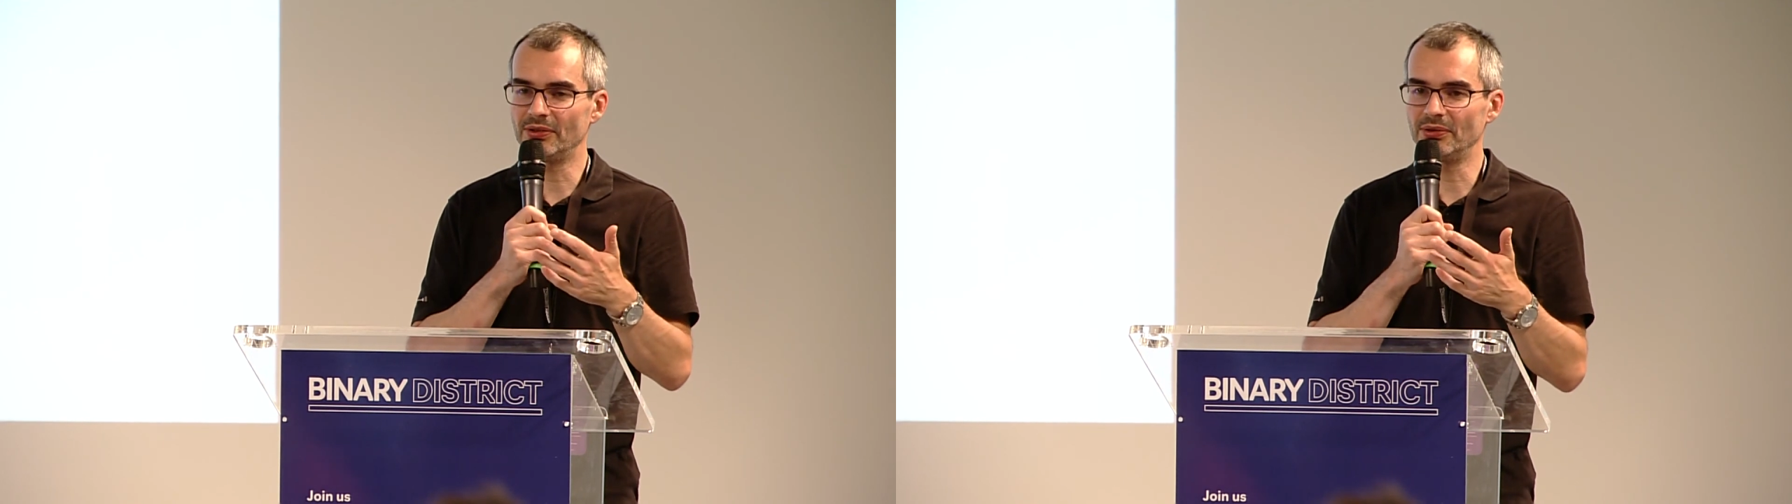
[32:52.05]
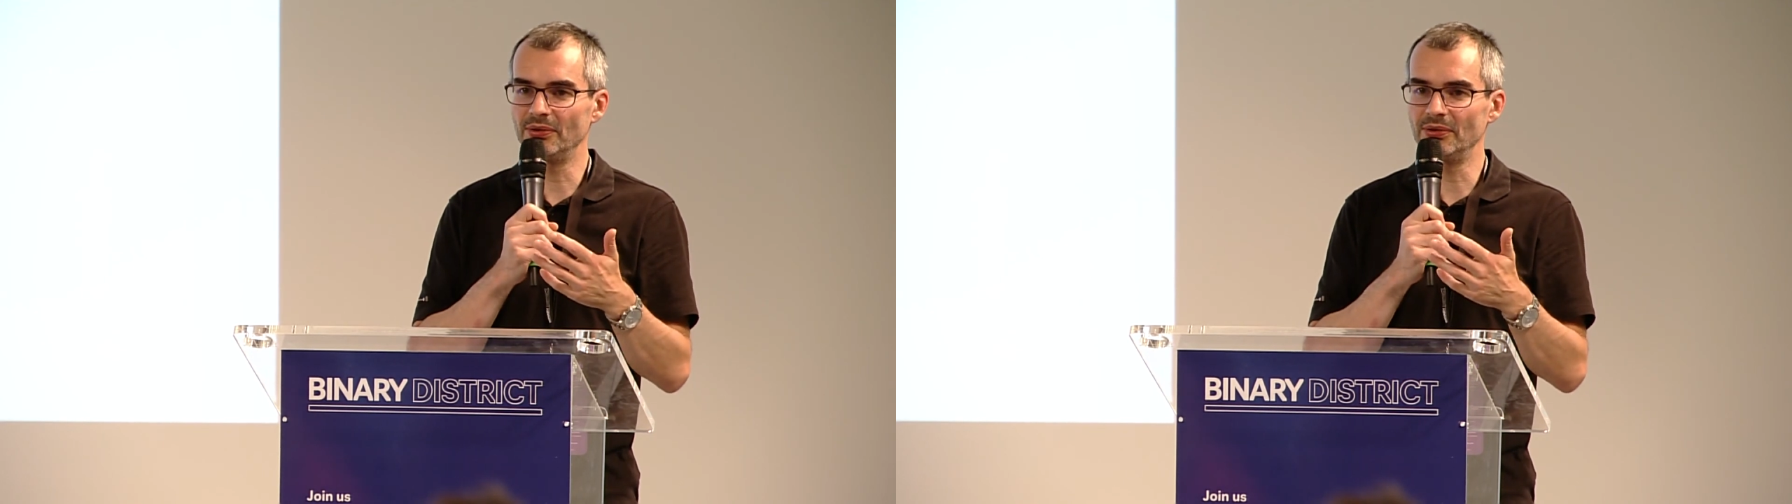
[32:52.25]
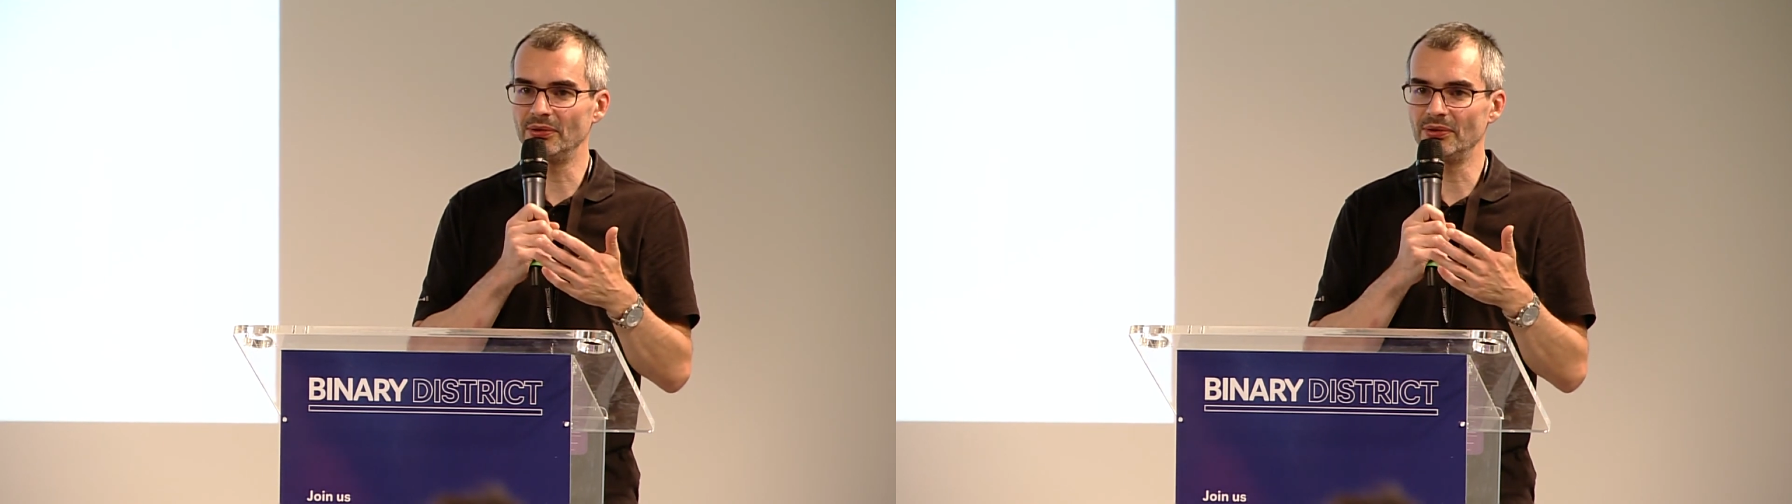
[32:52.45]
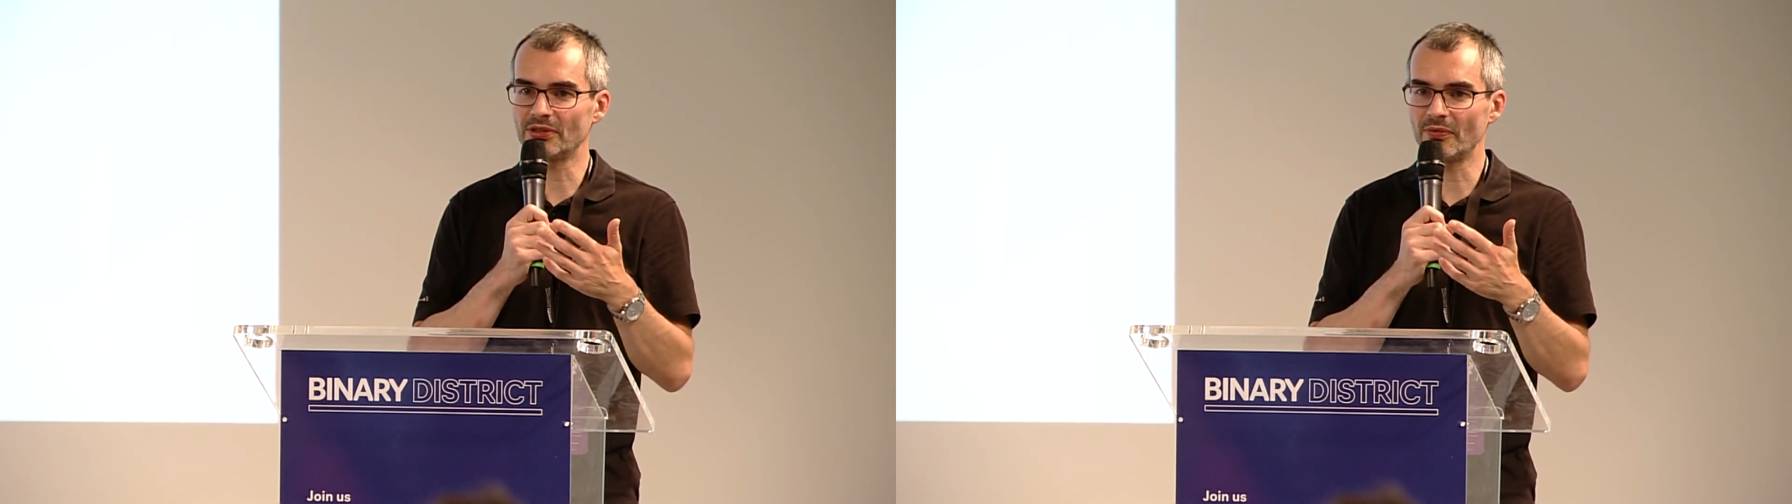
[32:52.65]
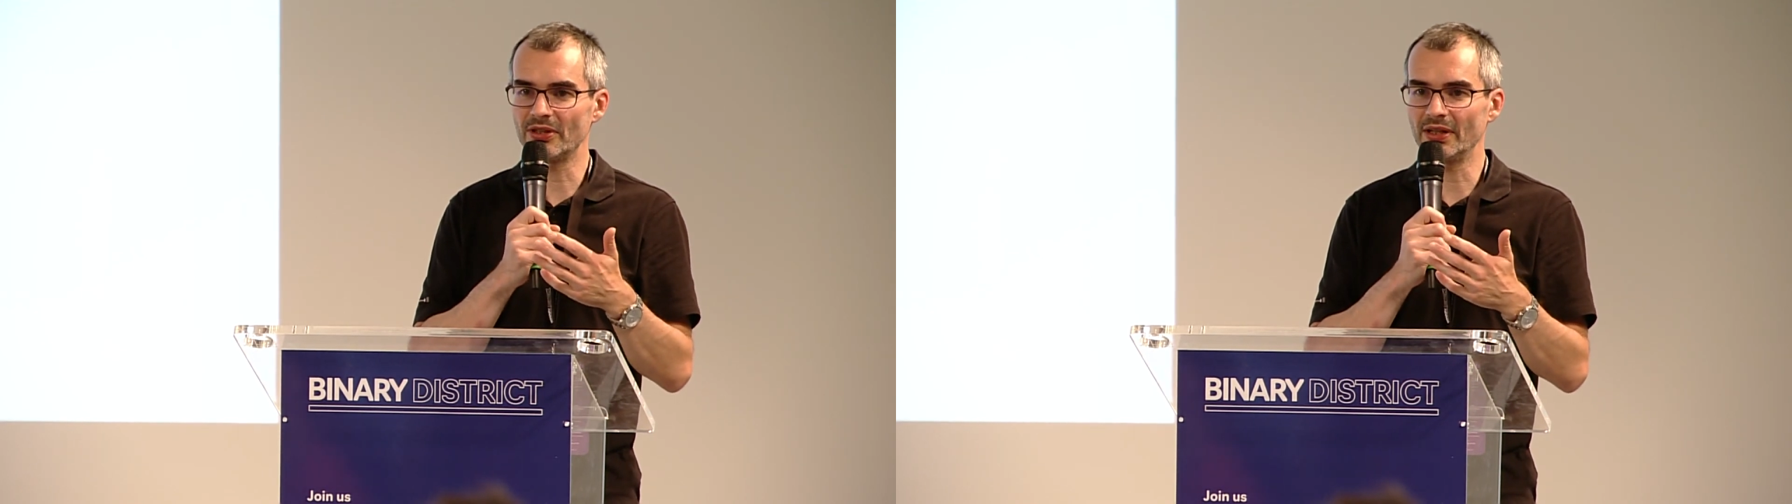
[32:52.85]
to
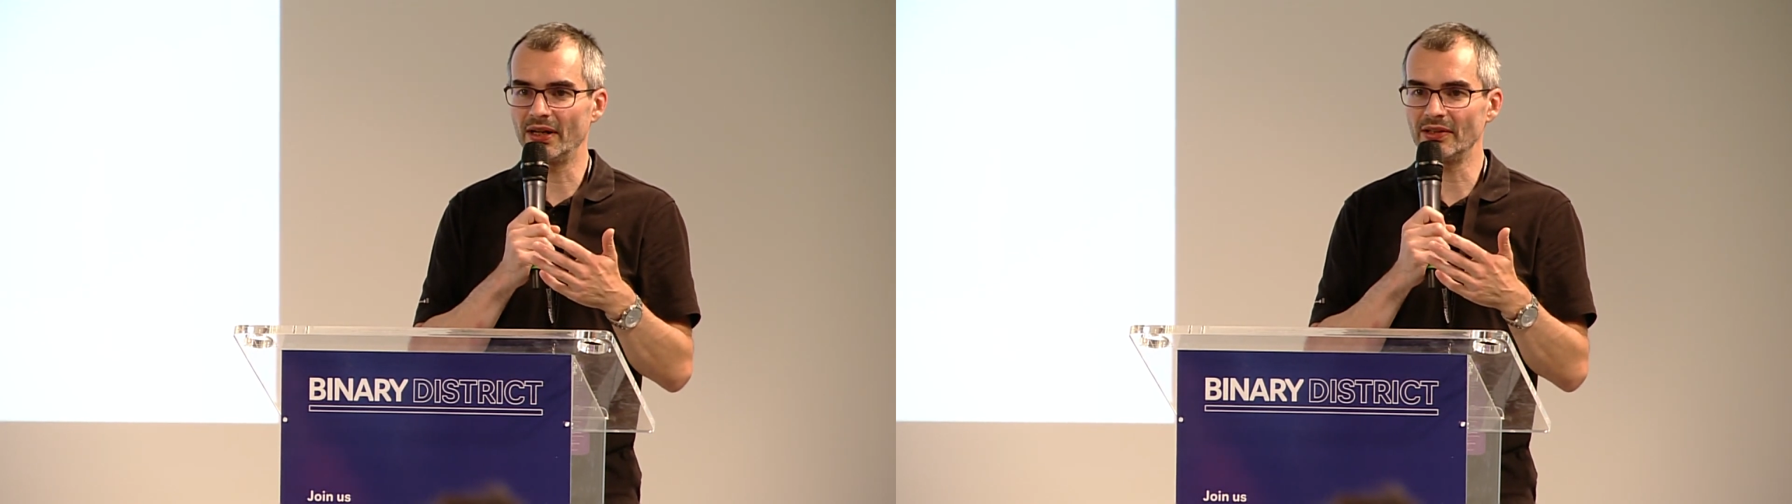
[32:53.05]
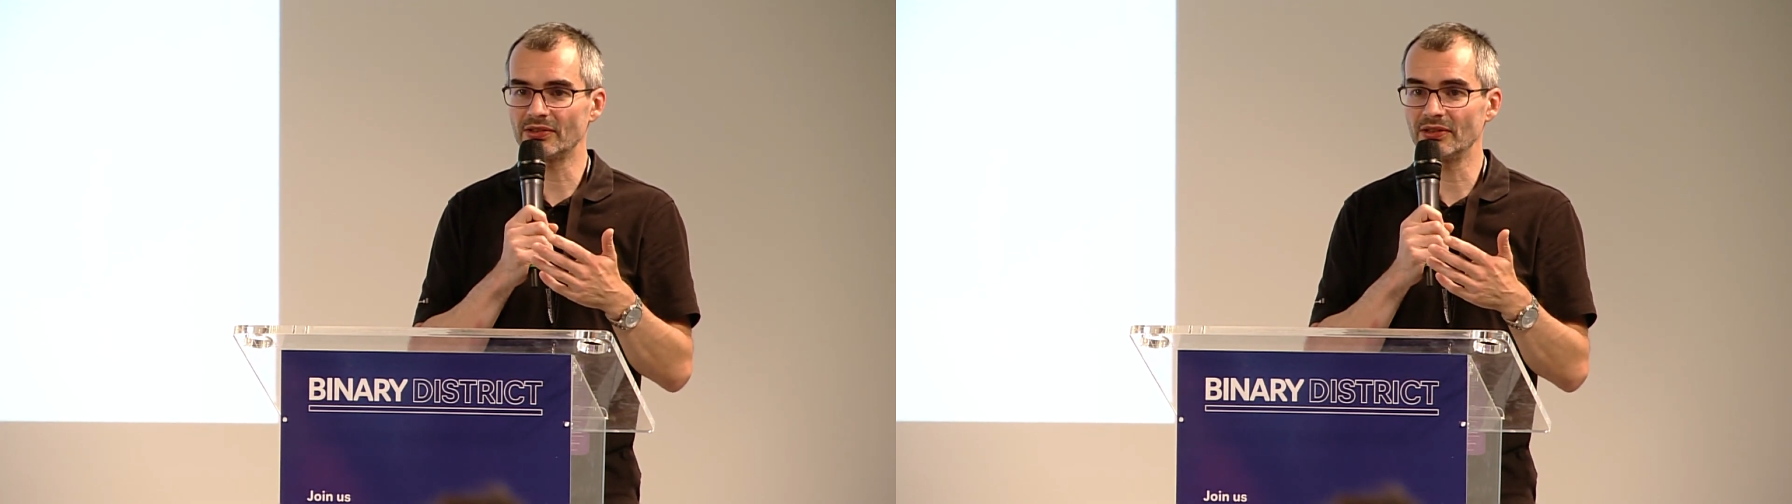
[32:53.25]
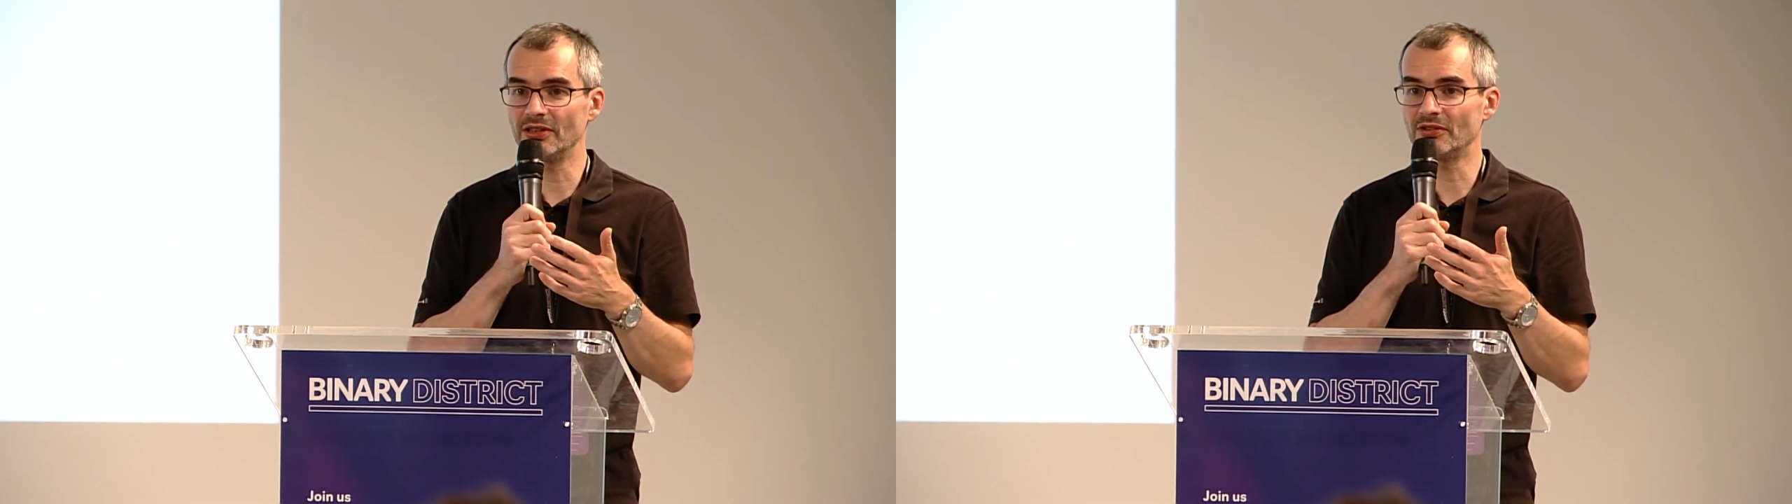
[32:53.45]
something else.